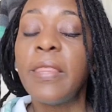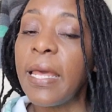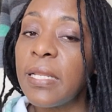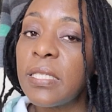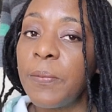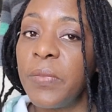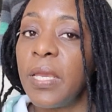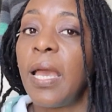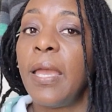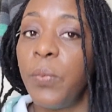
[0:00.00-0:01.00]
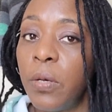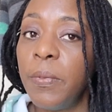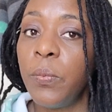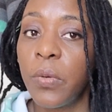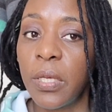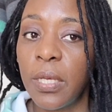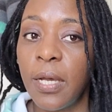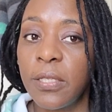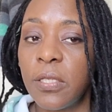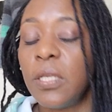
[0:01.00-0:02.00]
That is something I will be working
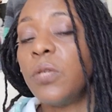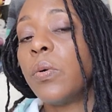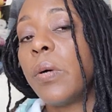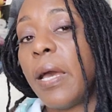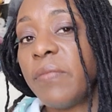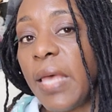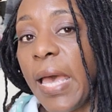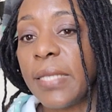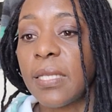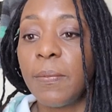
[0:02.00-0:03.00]
on so that you won't have to ask.